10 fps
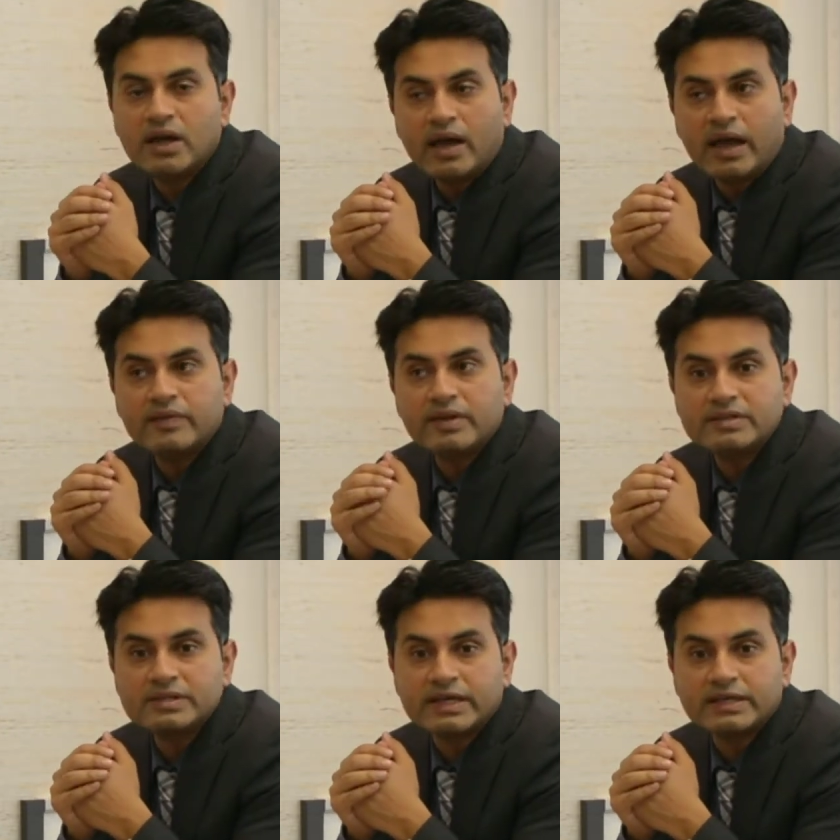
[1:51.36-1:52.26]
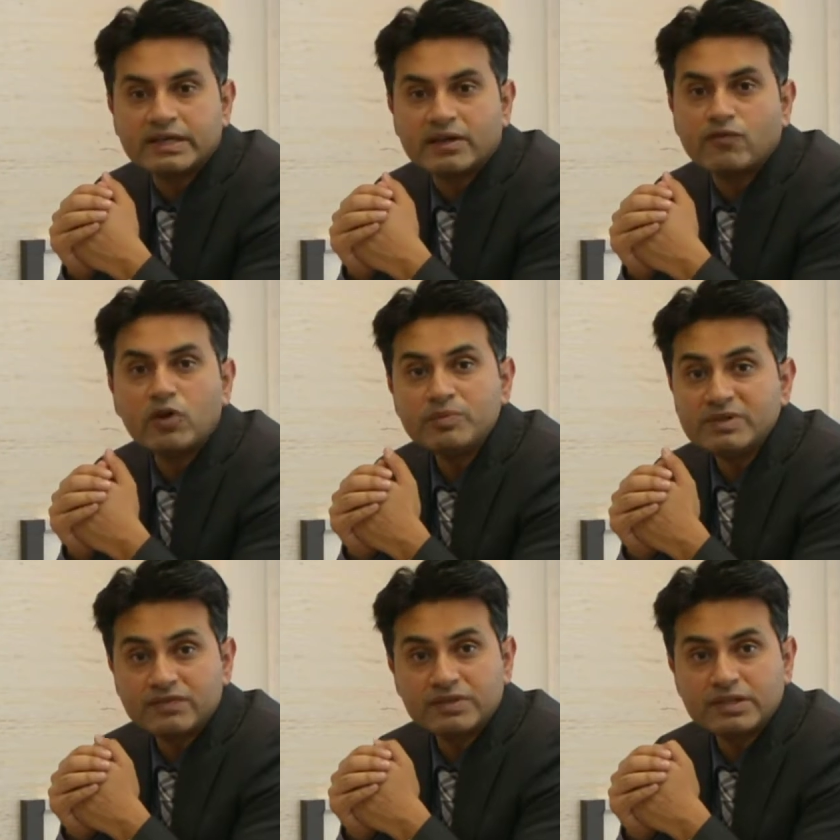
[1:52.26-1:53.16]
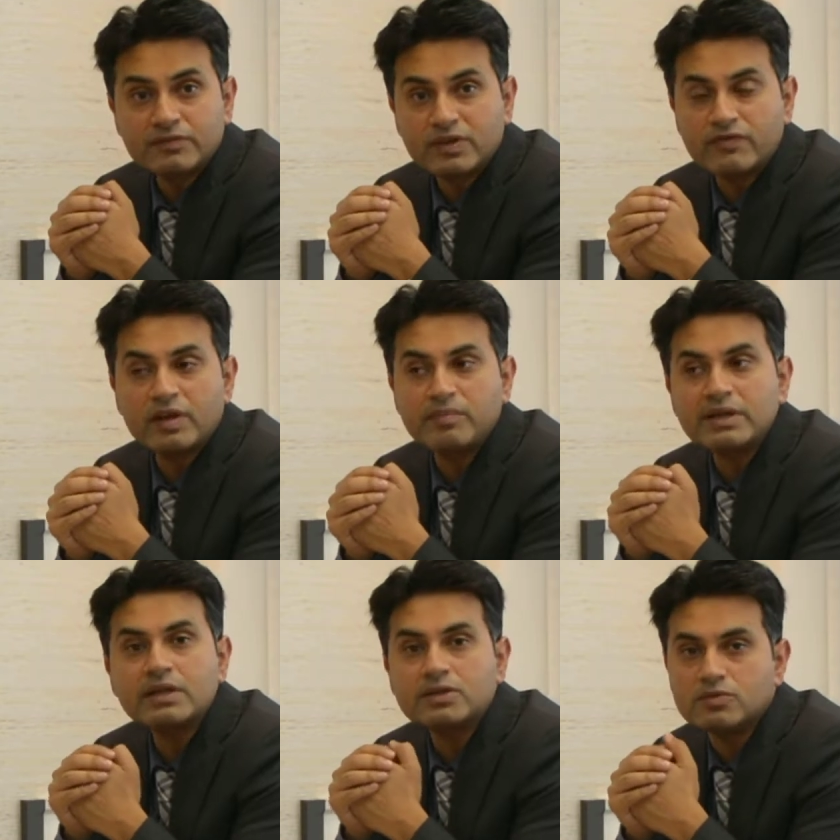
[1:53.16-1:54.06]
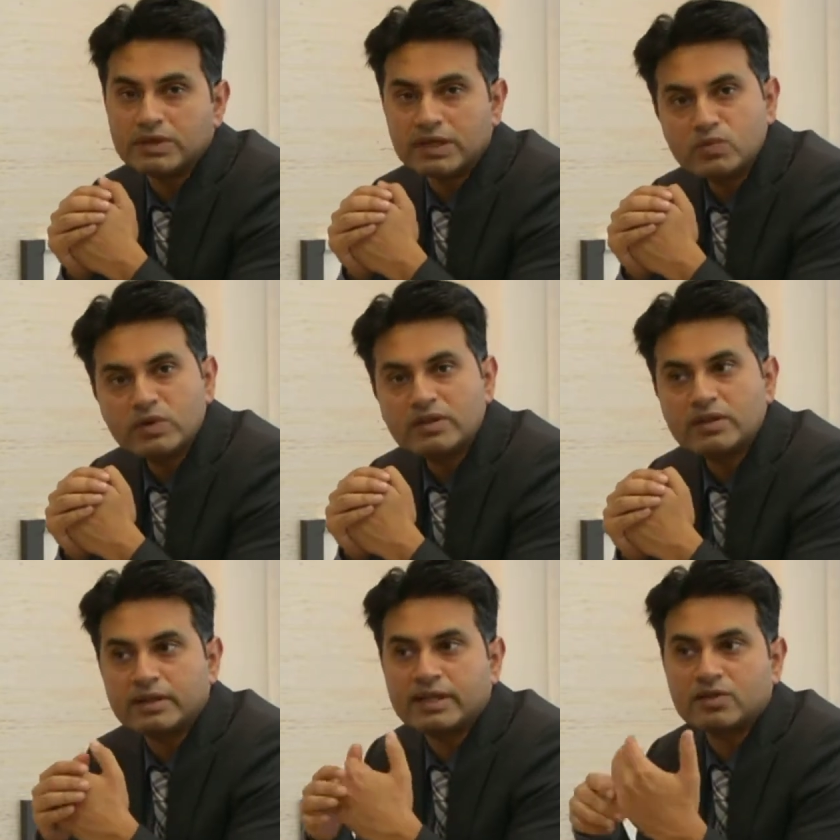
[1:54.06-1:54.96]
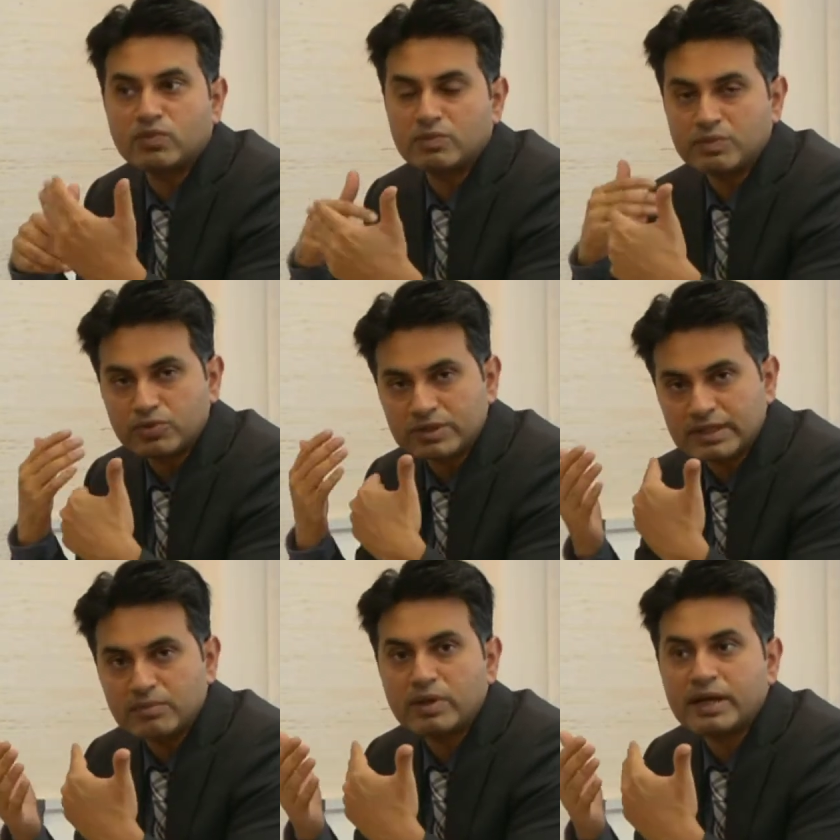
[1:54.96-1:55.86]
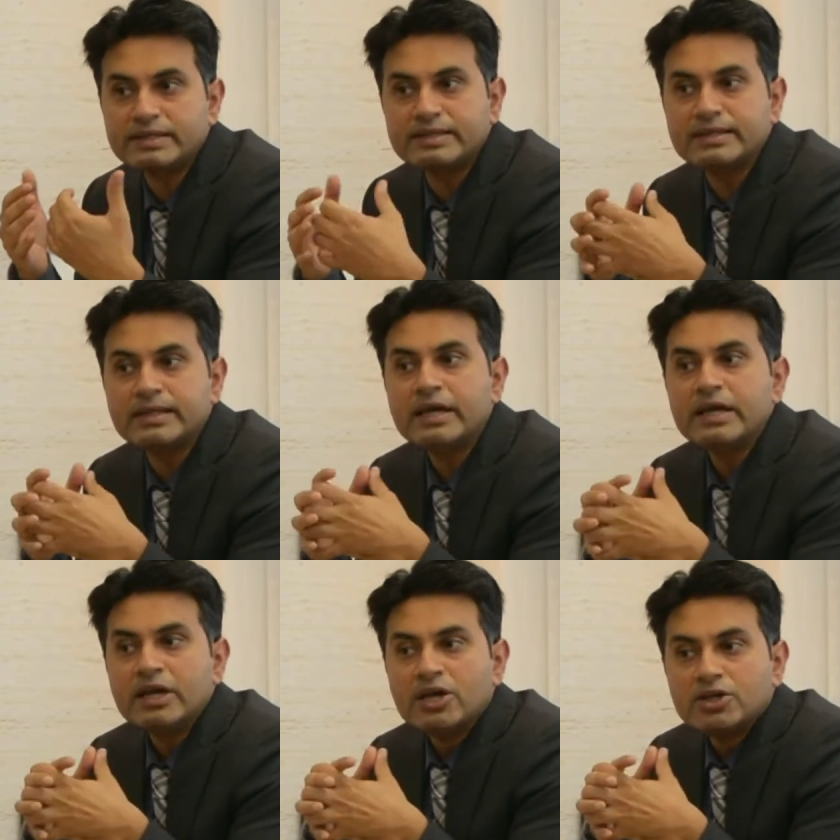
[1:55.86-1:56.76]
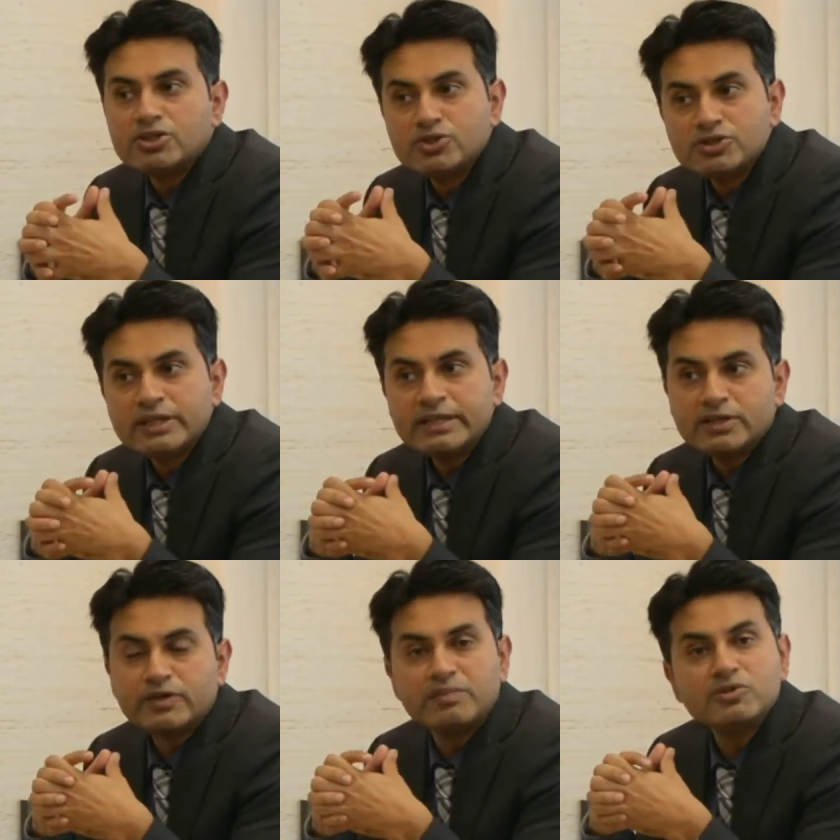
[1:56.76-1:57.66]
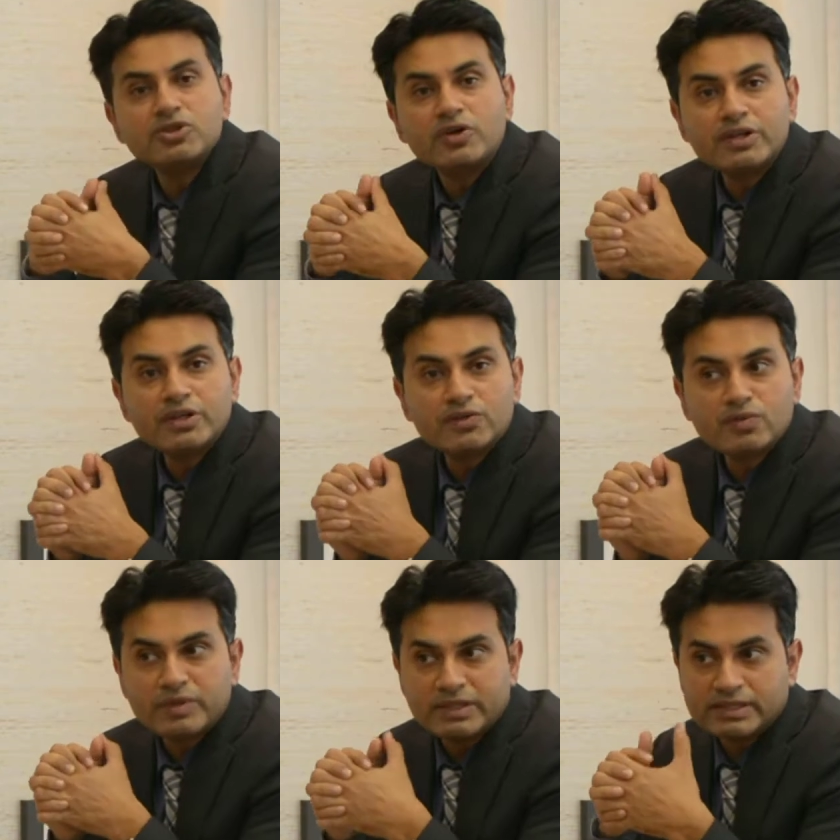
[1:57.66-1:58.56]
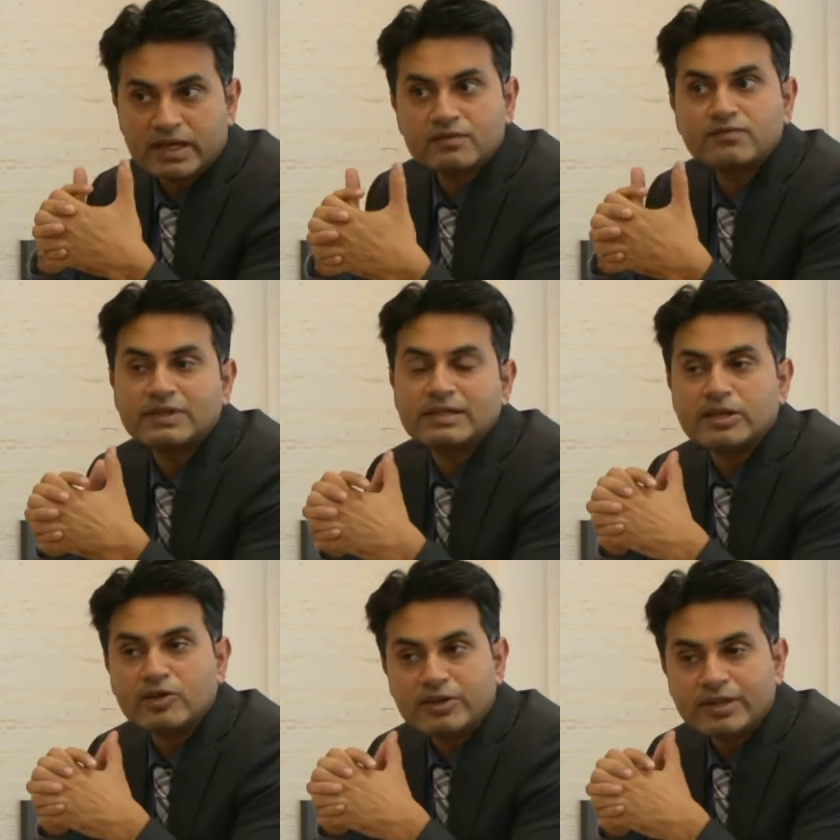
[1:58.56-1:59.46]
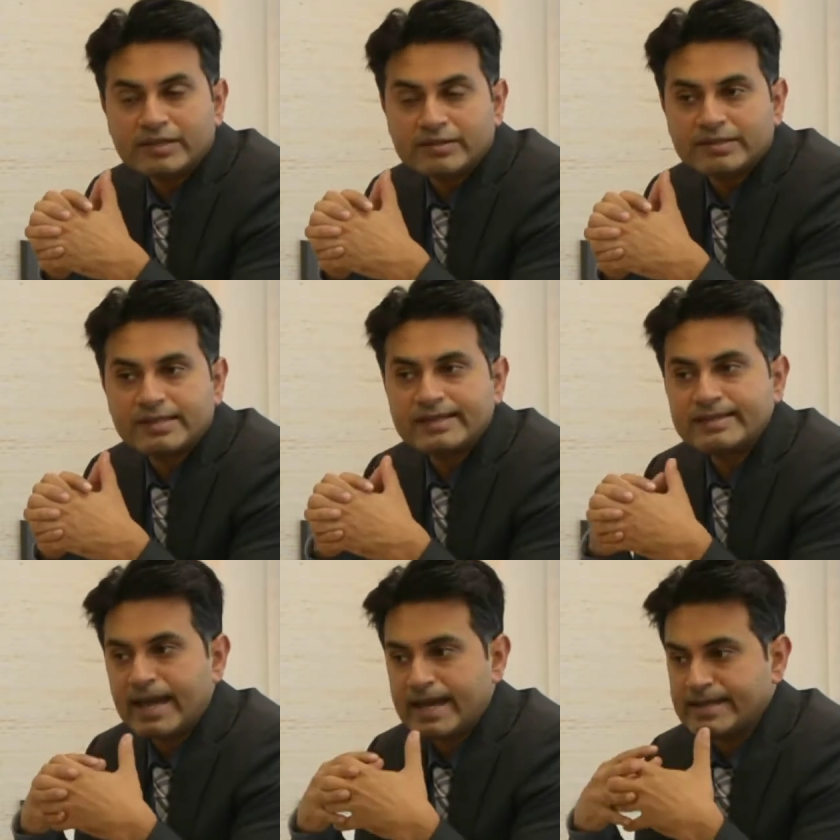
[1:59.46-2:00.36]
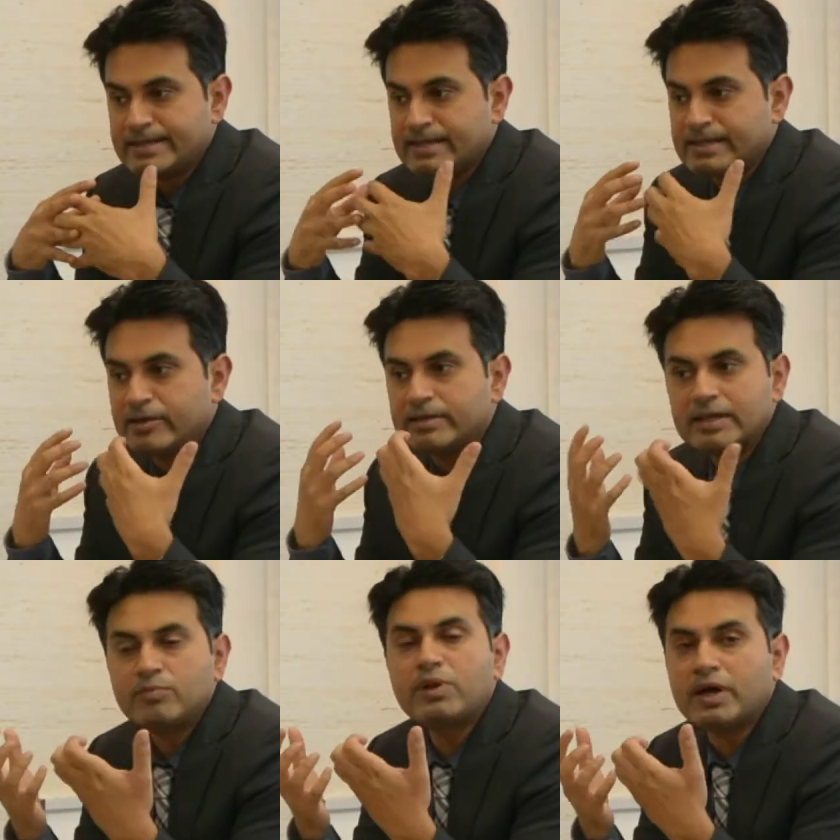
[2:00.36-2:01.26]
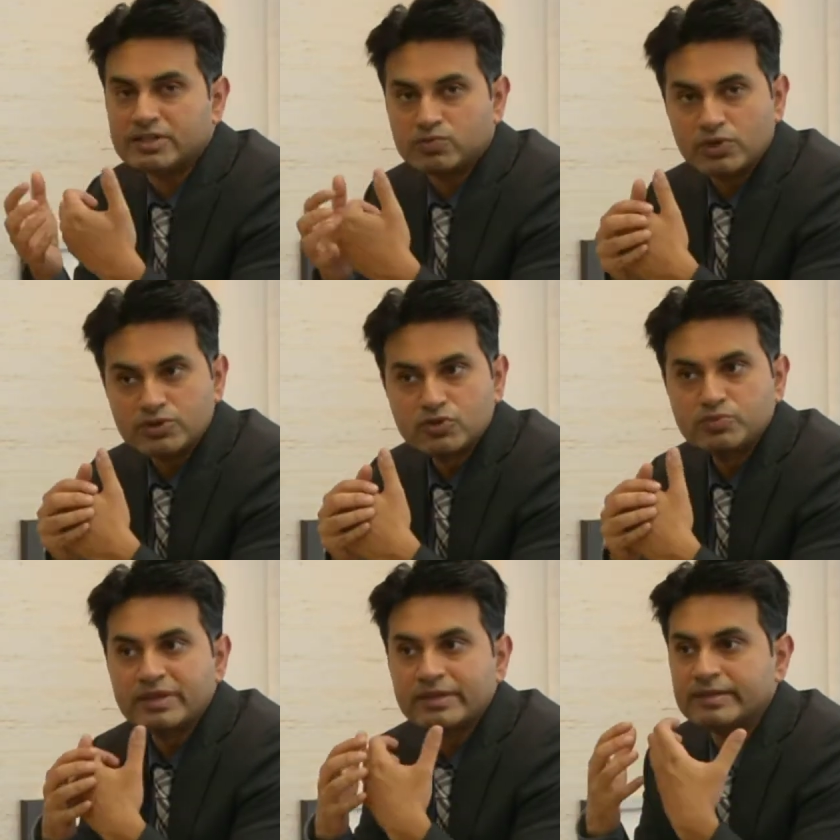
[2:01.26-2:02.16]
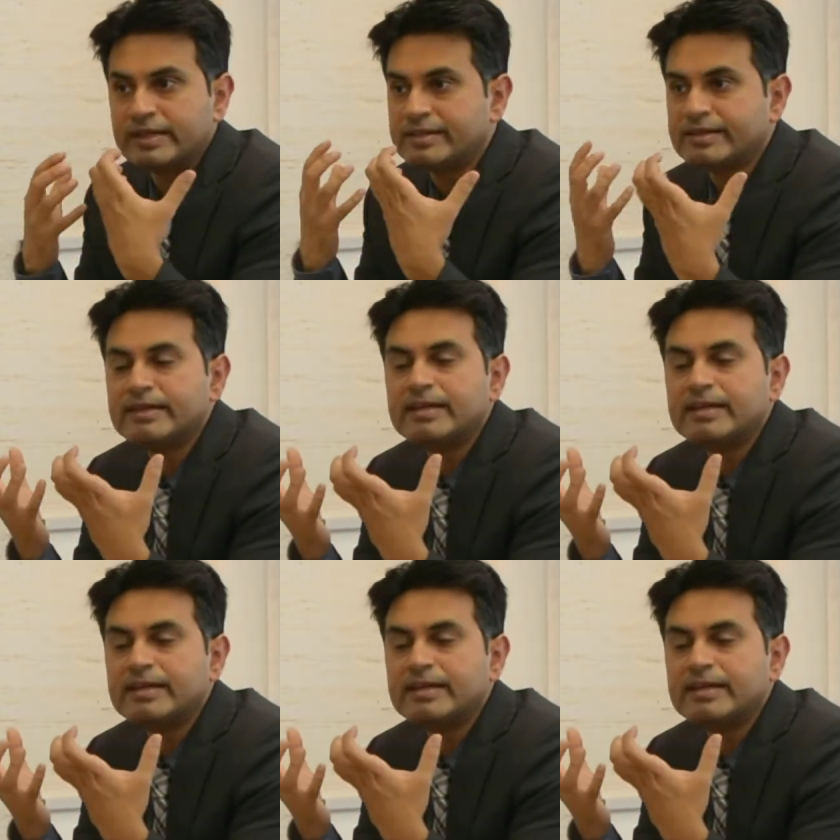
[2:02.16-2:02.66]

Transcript: and there's a volume deficit developmentally to begin with, and that's when we put the implants in. Usually in the great majority those women are young, fit and healthy, as I said, and the implants will do because their skin